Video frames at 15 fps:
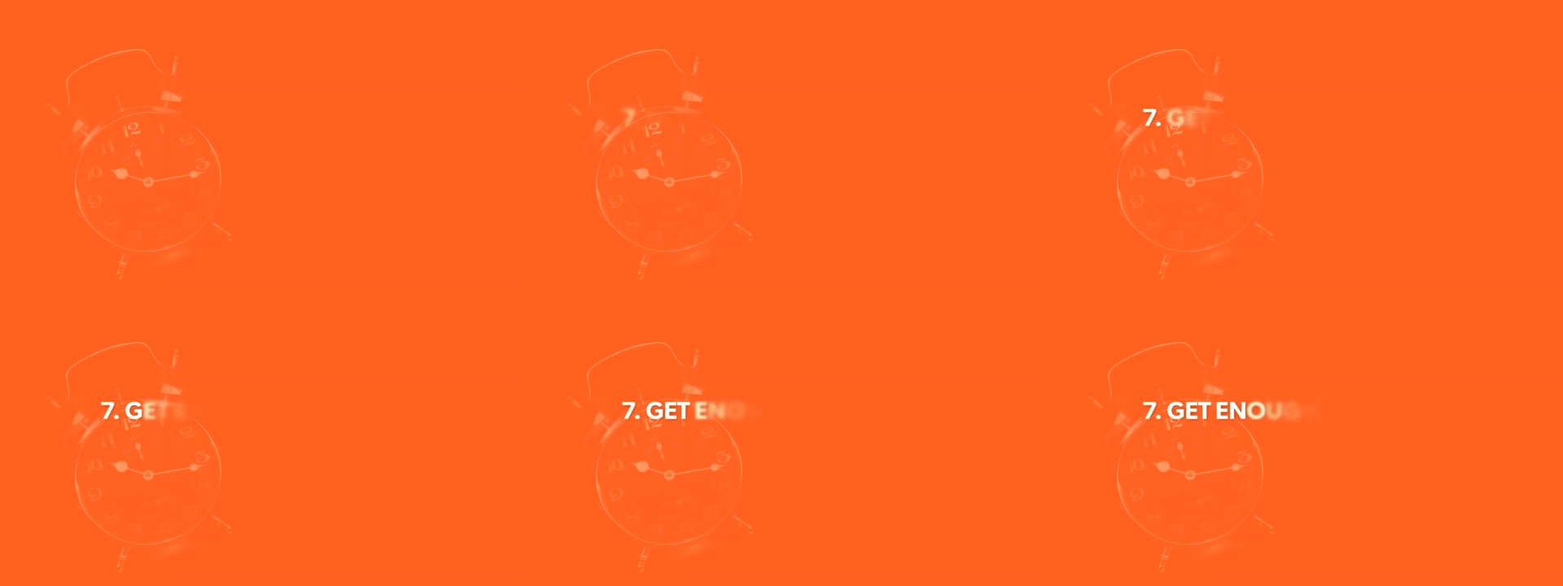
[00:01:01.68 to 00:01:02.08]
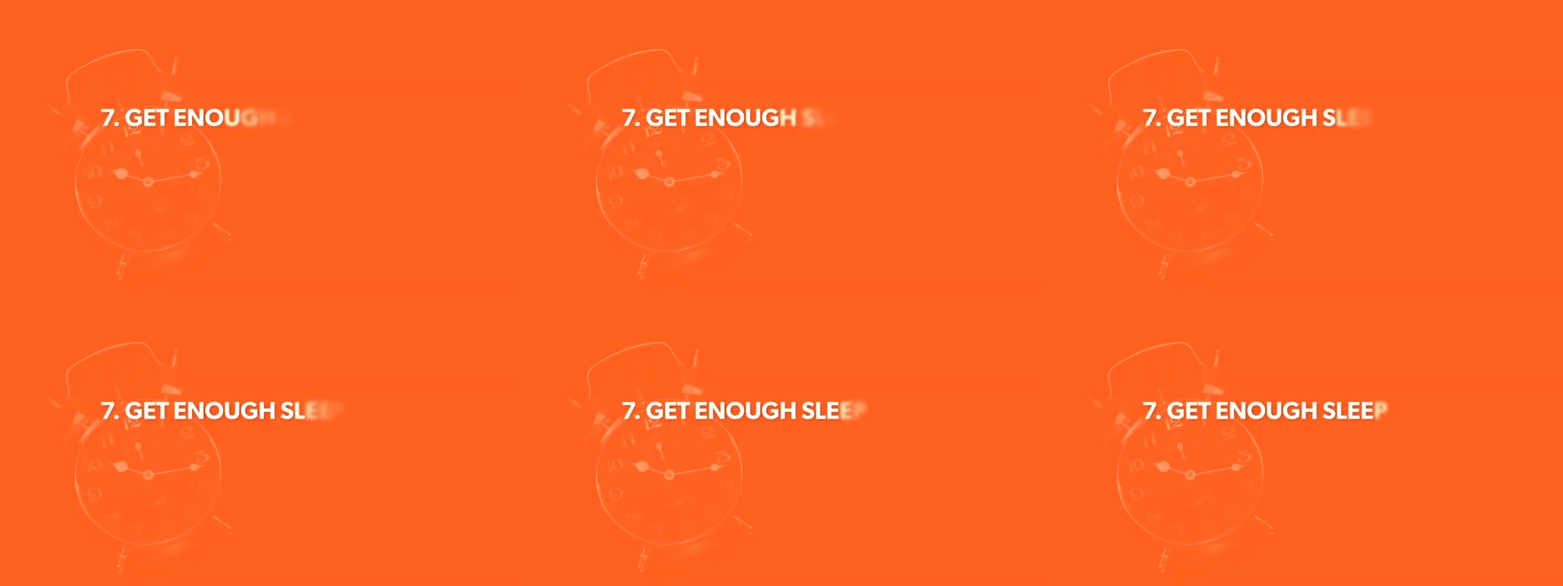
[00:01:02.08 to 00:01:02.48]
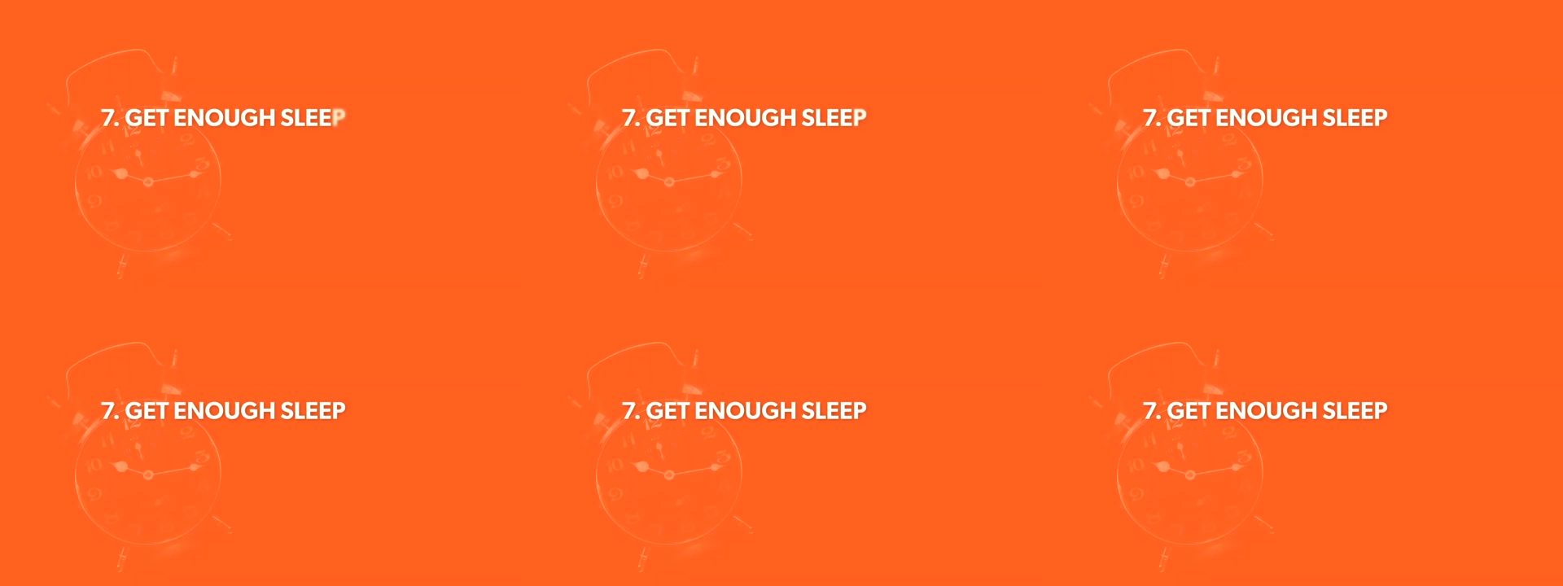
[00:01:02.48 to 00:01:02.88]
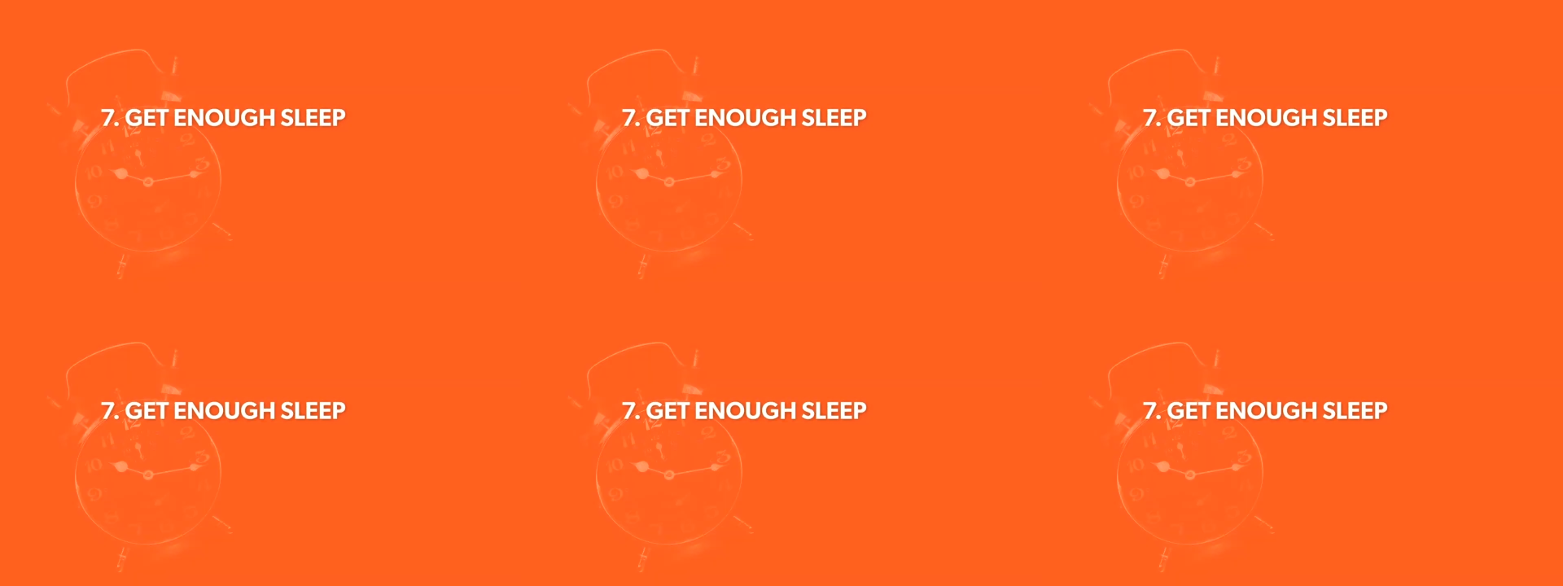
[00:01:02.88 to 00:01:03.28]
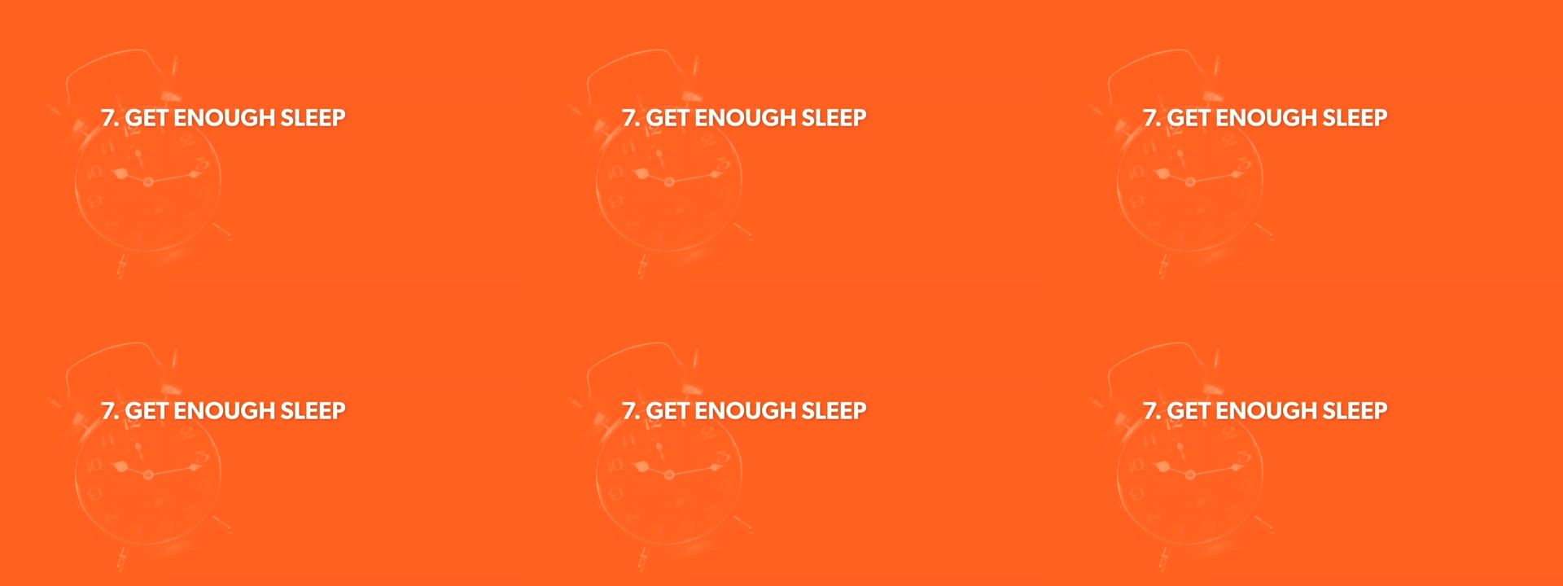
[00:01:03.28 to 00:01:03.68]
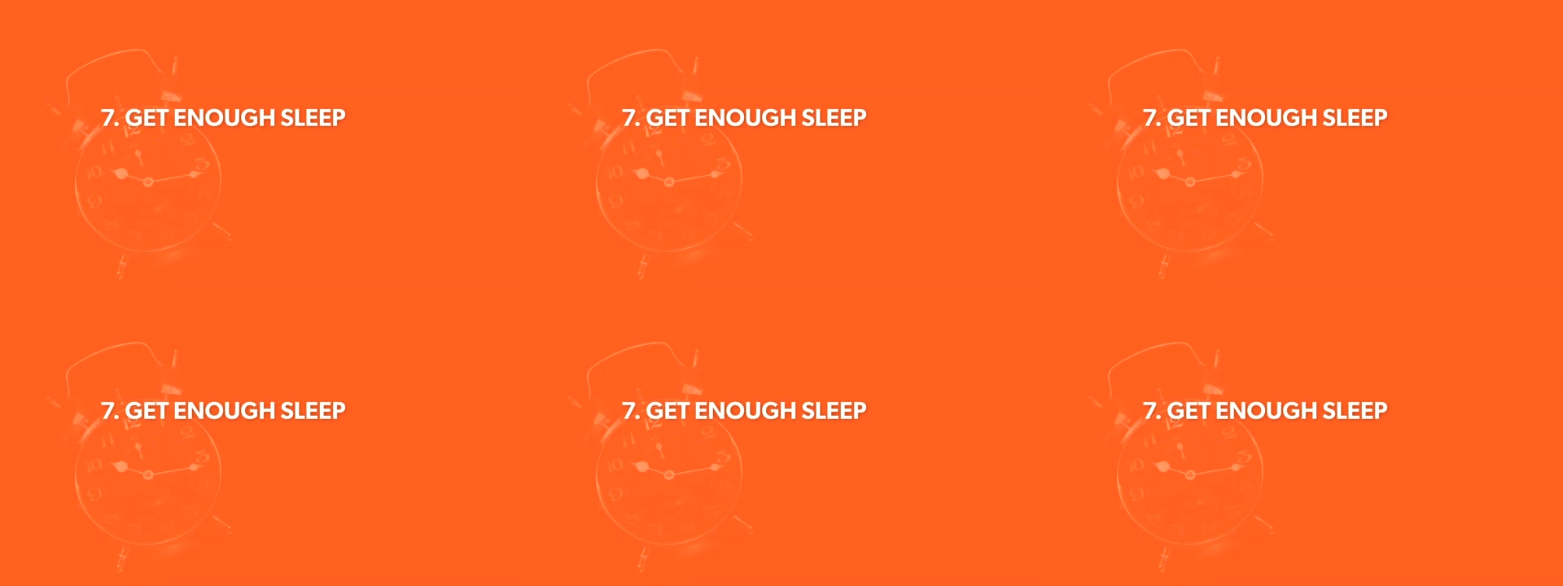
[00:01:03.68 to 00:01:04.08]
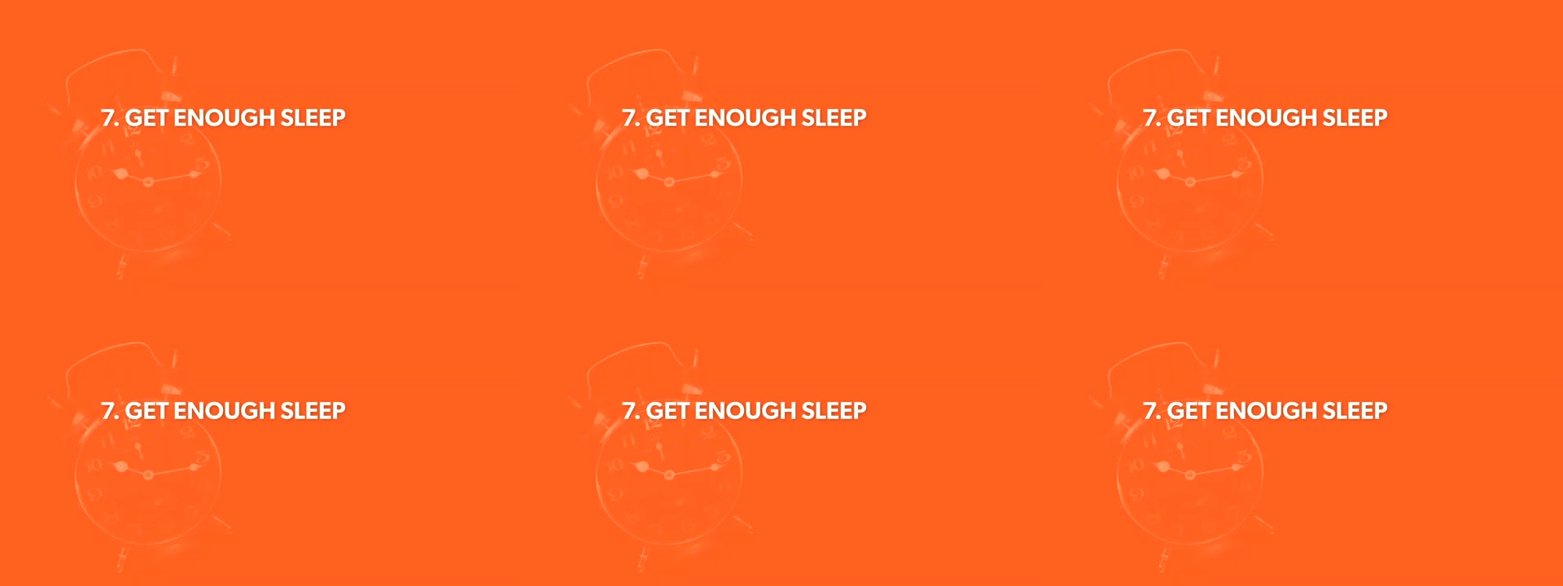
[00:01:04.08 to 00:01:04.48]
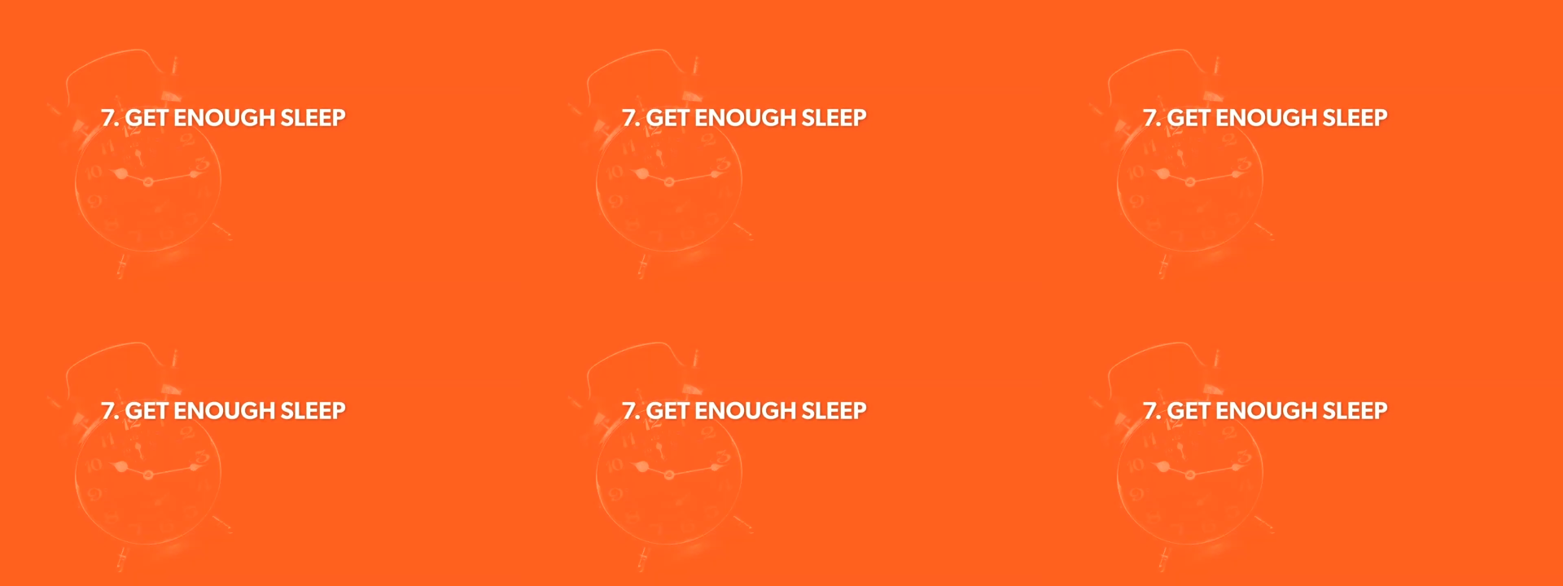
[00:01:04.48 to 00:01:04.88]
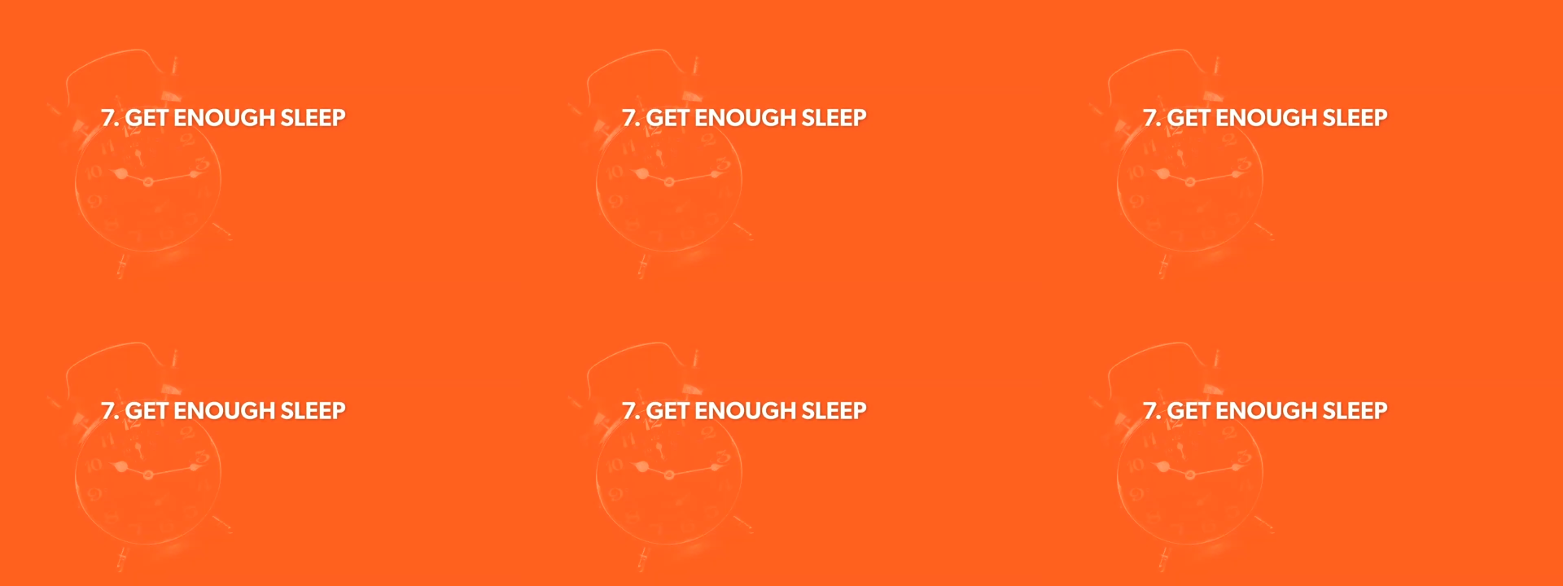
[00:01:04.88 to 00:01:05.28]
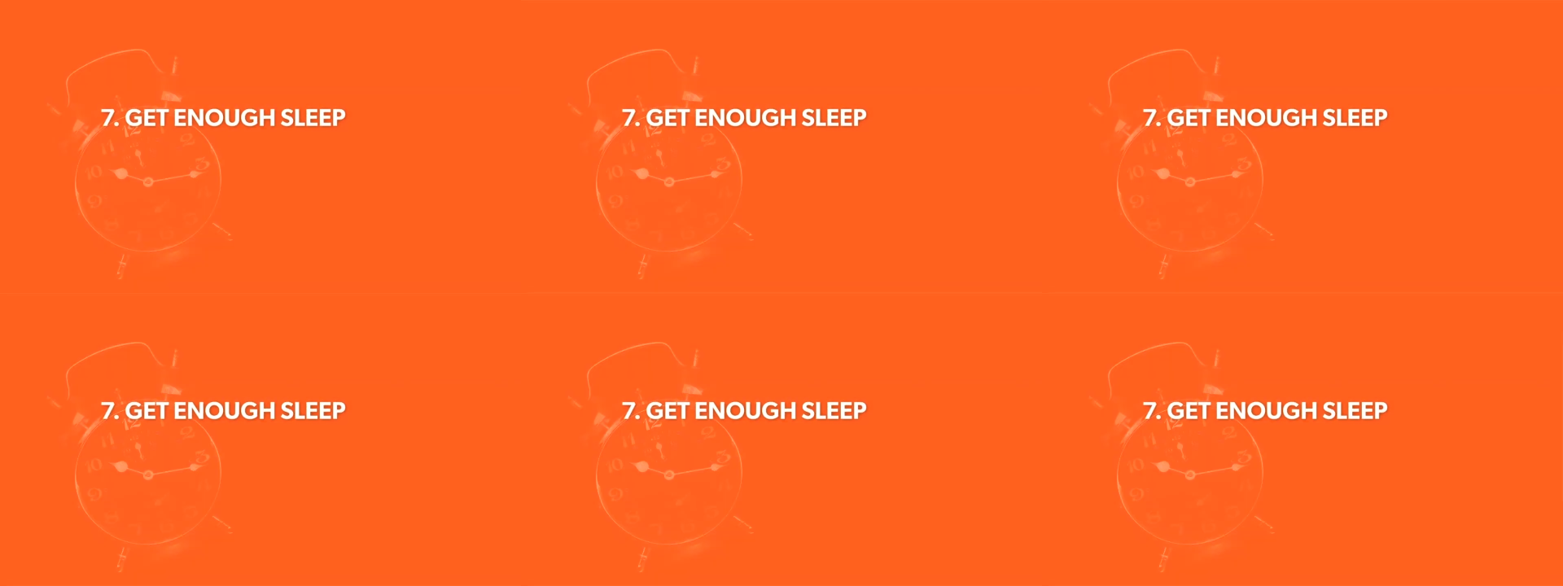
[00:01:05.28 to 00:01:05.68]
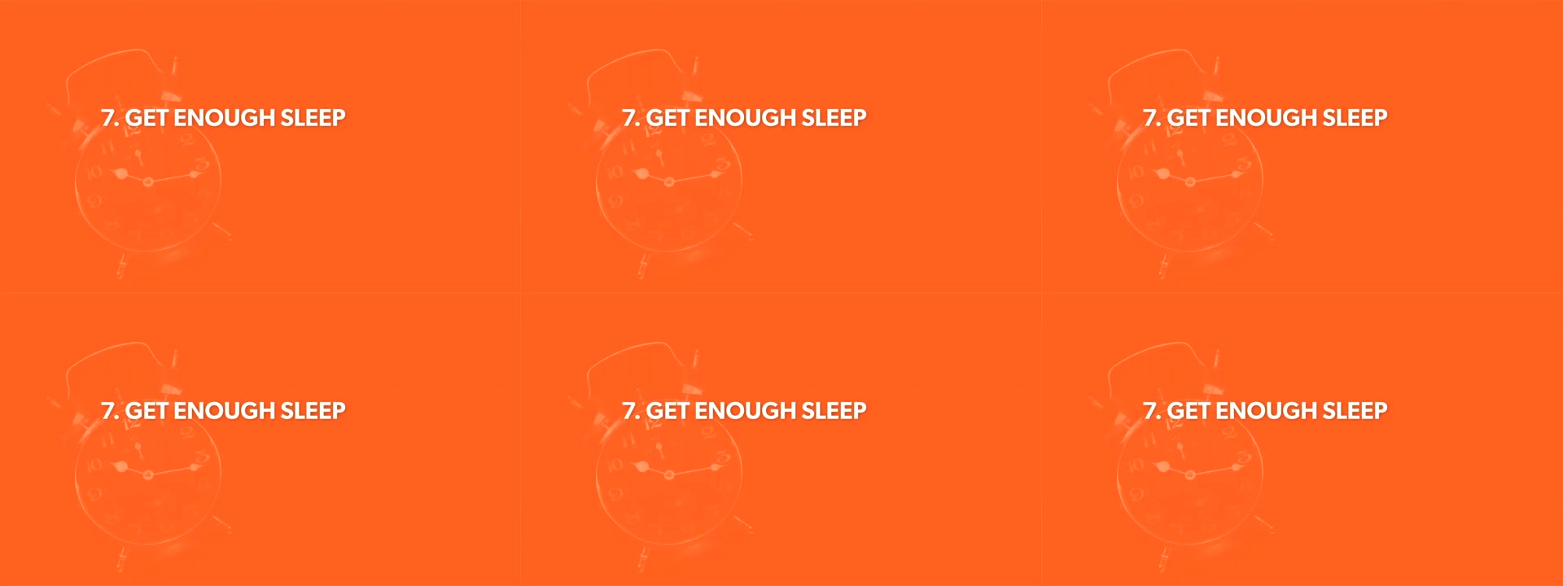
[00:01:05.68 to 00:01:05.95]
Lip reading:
Nobody's mouth can be seen.